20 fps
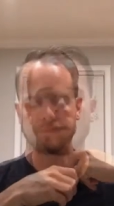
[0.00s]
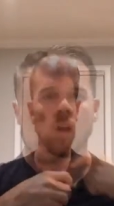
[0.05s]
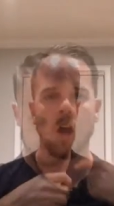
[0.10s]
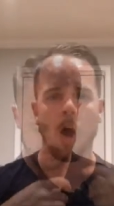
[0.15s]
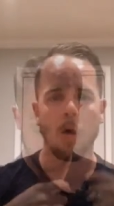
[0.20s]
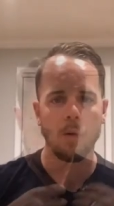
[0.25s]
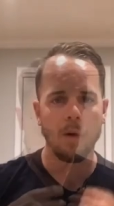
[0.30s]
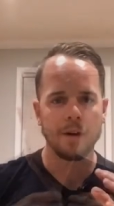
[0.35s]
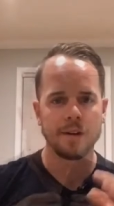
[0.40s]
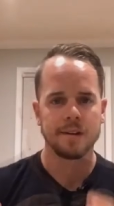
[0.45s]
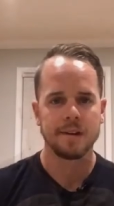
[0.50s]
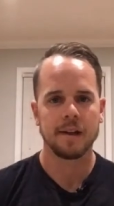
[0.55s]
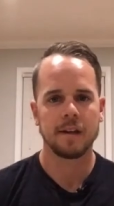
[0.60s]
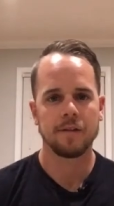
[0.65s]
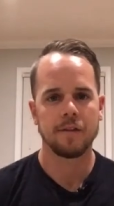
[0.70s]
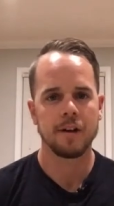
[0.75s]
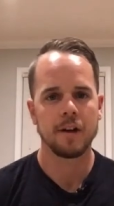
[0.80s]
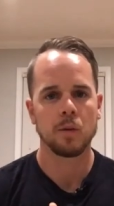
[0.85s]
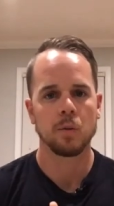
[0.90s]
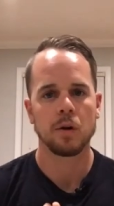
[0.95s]
All right, today's
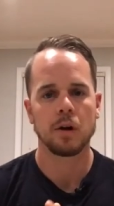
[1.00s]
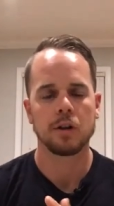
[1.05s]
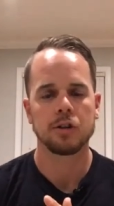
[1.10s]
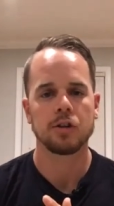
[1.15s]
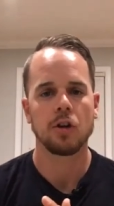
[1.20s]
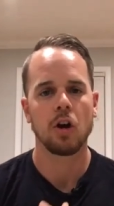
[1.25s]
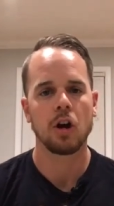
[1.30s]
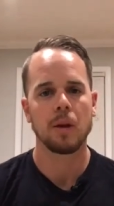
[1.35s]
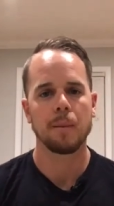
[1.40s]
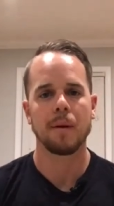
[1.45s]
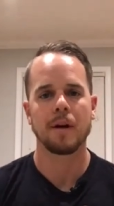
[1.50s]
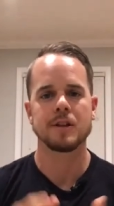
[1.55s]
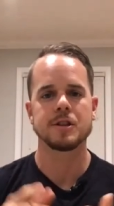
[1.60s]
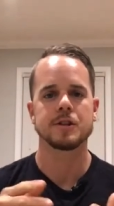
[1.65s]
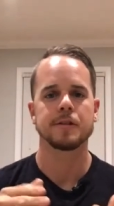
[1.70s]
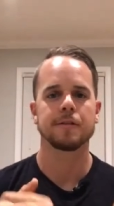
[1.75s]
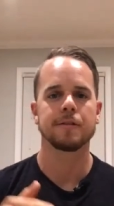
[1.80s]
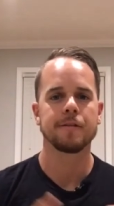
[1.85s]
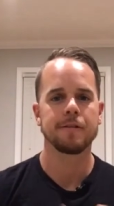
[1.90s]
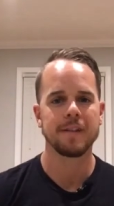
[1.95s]
video, we're gonna talk about
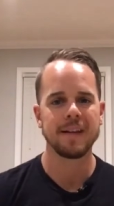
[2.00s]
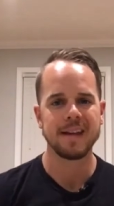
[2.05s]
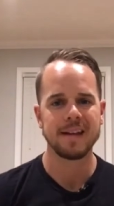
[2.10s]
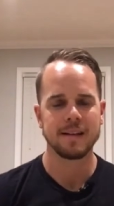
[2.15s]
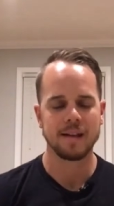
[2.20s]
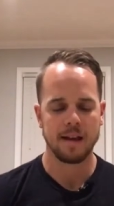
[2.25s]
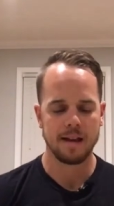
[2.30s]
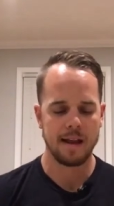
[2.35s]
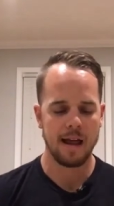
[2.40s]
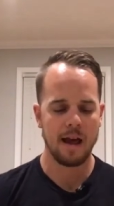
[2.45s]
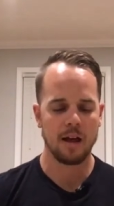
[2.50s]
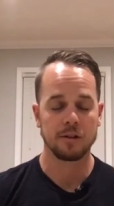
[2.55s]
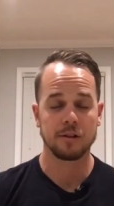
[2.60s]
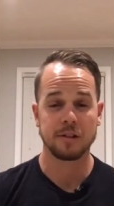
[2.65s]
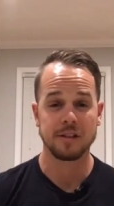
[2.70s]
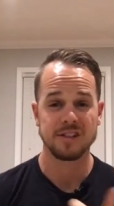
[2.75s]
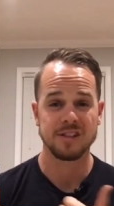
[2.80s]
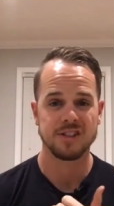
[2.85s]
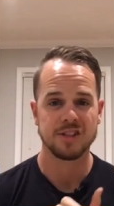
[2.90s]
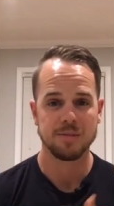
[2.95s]
your feet and how
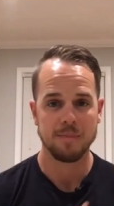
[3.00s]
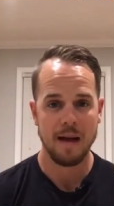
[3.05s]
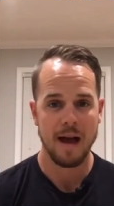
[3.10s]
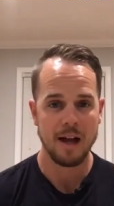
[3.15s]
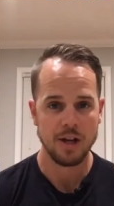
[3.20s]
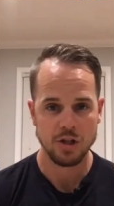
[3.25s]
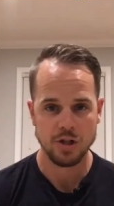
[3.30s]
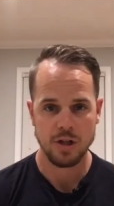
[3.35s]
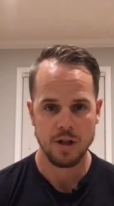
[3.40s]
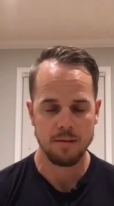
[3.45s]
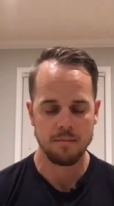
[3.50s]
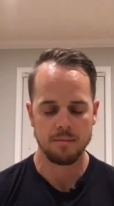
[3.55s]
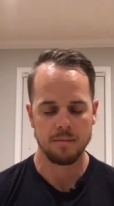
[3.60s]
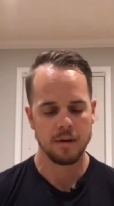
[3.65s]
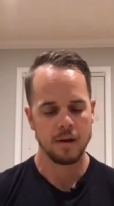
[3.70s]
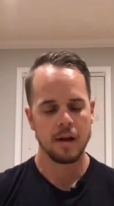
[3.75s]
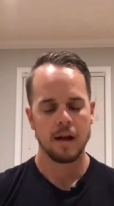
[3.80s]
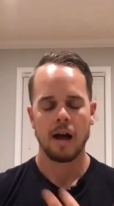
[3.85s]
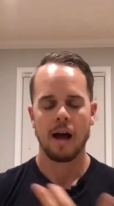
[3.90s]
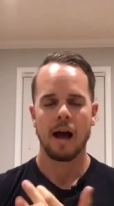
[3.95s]
to smash them,
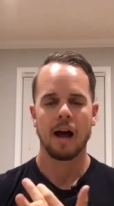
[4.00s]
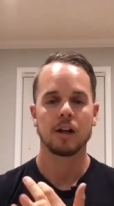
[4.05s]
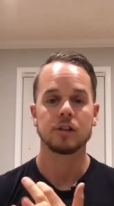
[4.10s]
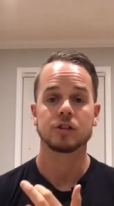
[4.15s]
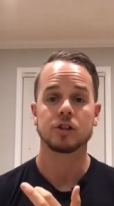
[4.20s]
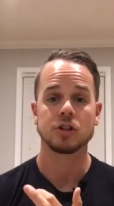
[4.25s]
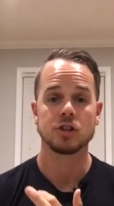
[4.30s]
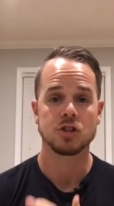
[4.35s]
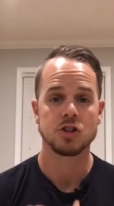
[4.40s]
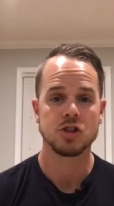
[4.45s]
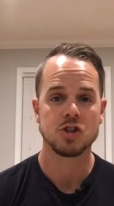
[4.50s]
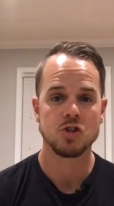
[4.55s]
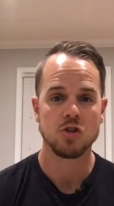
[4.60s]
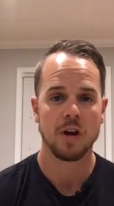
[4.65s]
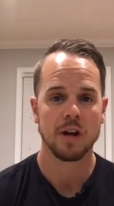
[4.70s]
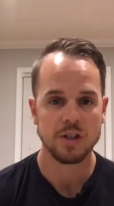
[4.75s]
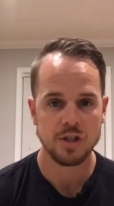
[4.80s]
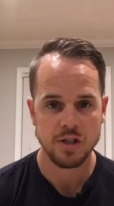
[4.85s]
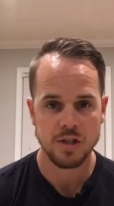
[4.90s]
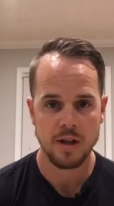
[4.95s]
how to
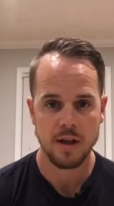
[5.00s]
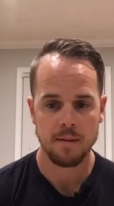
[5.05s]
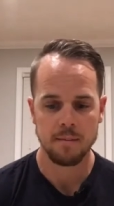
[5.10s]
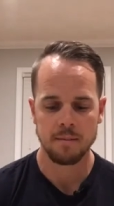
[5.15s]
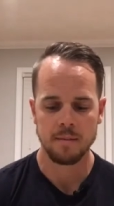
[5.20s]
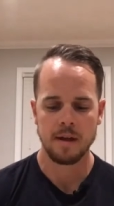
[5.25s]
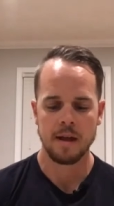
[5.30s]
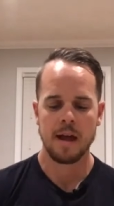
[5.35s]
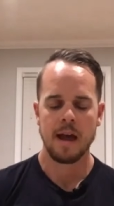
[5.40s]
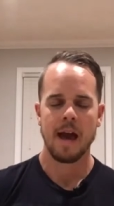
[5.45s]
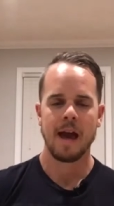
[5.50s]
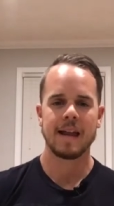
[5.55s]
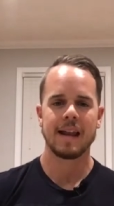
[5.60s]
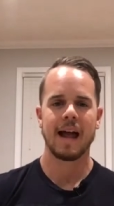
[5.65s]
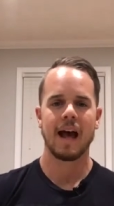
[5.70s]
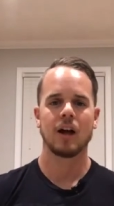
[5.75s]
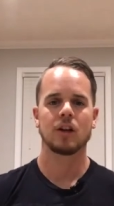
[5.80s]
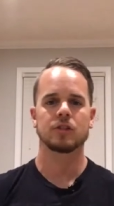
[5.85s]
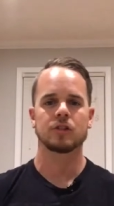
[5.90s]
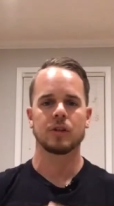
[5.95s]
stretch them, and
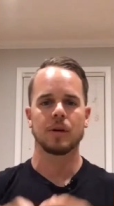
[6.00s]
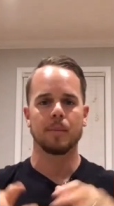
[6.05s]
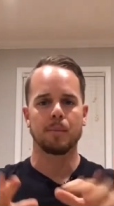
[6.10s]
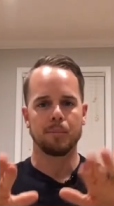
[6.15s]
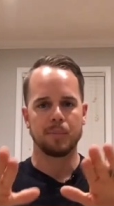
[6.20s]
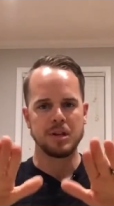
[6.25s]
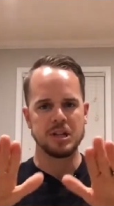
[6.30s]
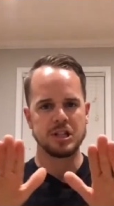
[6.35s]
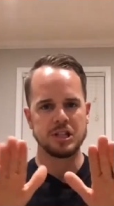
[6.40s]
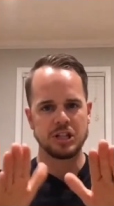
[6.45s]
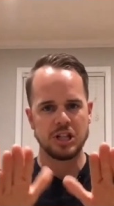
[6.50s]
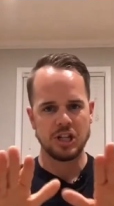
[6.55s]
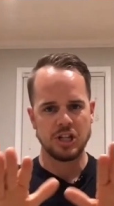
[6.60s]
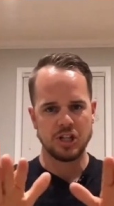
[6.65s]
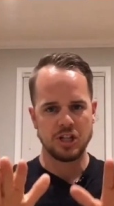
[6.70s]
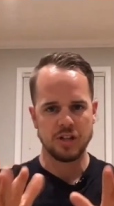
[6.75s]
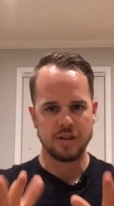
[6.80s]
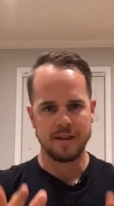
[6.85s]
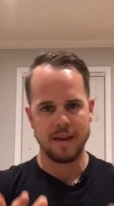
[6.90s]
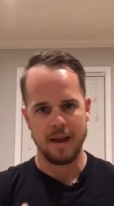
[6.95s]
how to
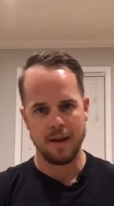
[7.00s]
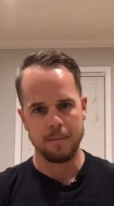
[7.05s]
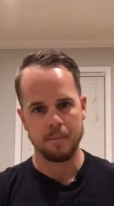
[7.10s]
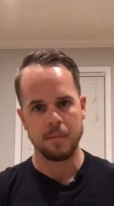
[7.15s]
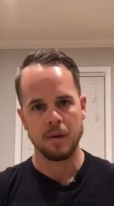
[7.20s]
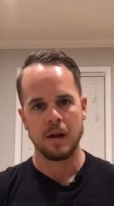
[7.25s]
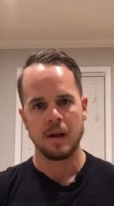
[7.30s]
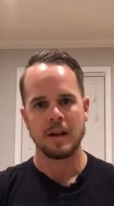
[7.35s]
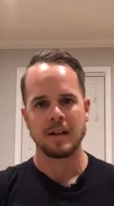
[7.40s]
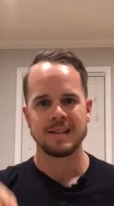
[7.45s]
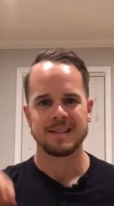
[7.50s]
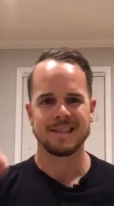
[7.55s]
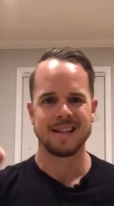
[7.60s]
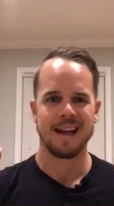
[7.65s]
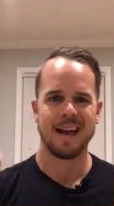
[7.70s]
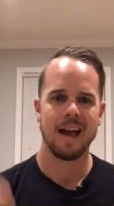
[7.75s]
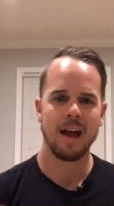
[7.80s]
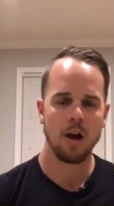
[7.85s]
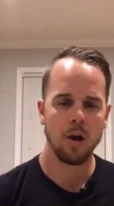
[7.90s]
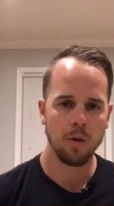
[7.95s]
position them to
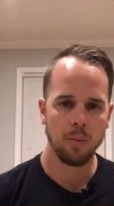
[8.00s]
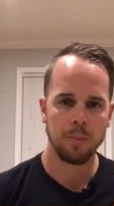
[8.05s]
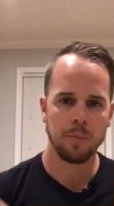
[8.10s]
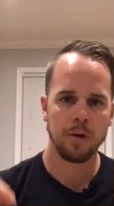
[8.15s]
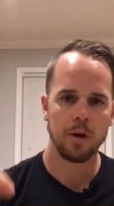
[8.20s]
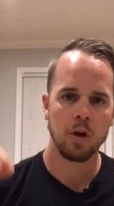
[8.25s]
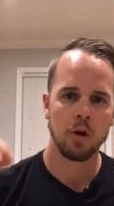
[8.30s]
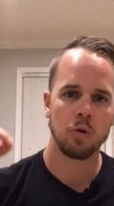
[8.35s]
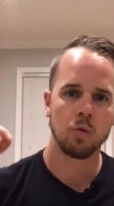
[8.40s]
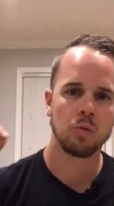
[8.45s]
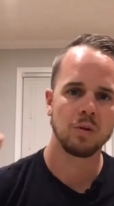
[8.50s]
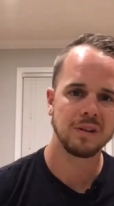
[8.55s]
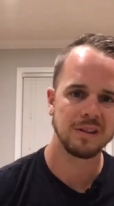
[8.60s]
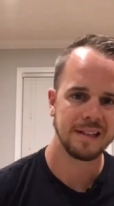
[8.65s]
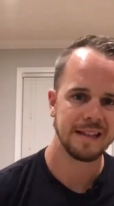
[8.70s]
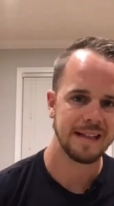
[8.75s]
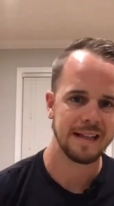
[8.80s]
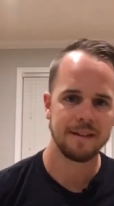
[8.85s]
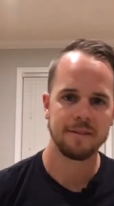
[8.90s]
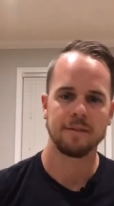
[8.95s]
help
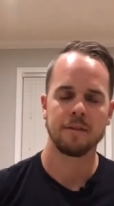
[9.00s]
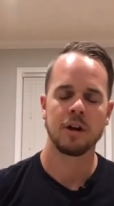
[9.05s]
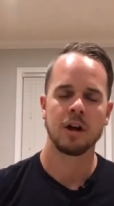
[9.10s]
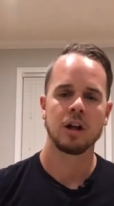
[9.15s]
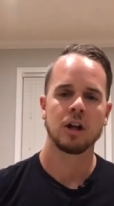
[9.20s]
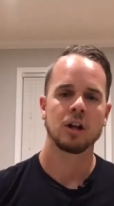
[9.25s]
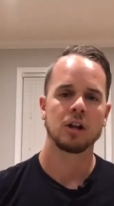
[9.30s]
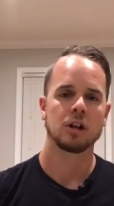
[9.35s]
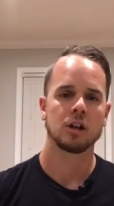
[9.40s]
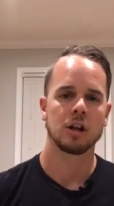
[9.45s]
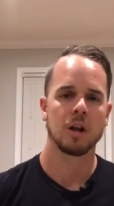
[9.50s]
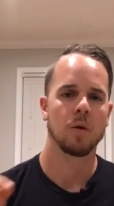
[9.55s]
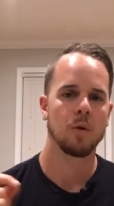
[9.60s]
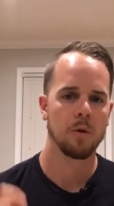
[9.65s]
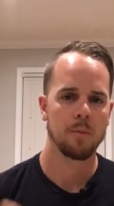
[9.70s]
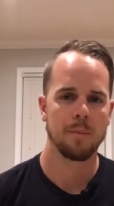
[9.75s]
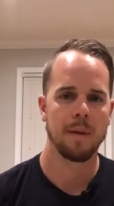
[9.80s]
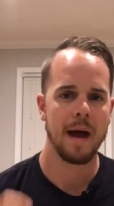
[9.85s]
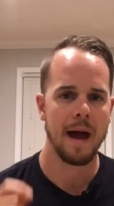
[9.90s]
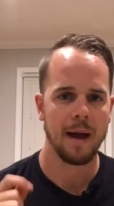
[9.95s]
relieve lower
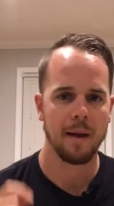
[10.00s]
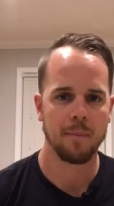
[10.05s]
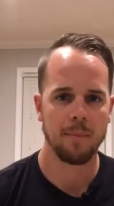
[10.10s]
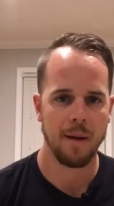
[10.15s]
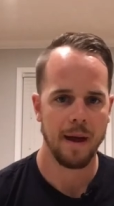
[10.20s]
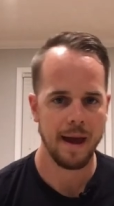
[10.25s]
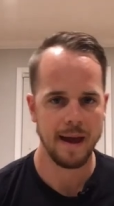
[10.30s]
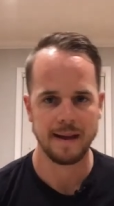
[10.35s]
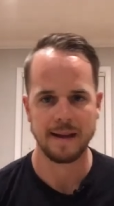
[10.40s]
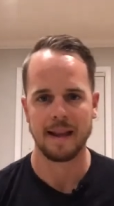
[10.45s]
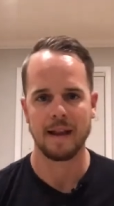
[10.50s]
back pain.